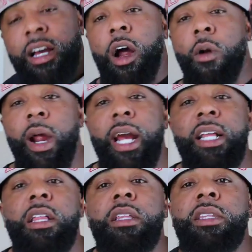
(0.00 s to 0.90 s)
all
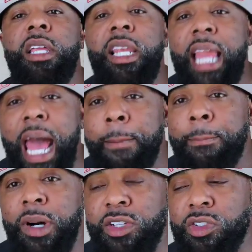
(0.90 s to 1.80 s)
right, the lat
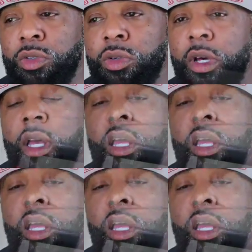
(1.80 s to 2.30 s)
muscle.